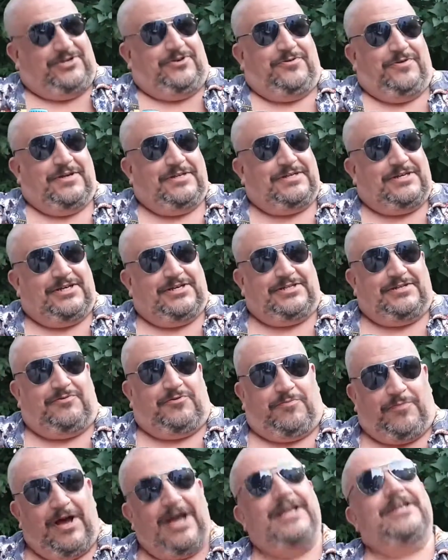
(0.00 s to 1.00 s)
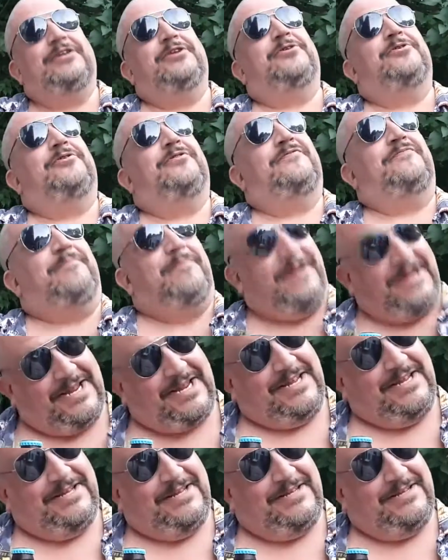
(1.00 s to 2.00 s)
to us because it reminded her of
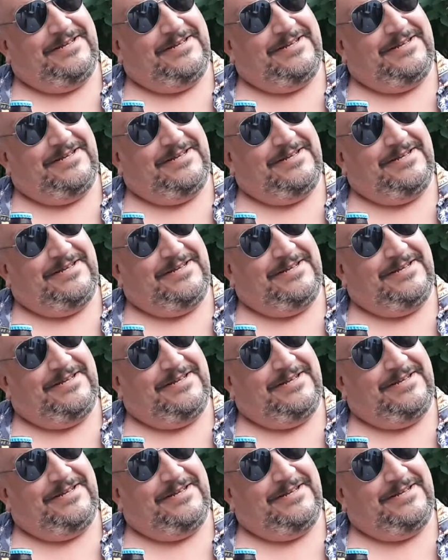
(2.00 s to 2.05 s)
me.